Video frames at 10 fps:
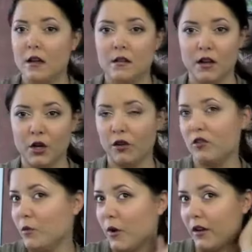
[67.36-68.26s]
Now you're going
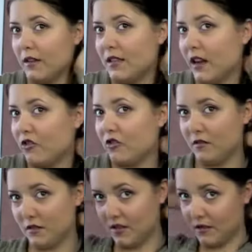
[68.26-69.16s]
to work in
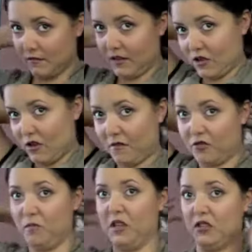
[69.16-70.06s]
sections. They don't have
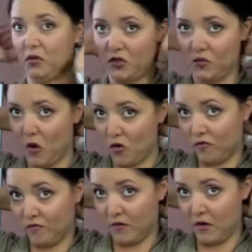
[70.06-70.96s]
to be too small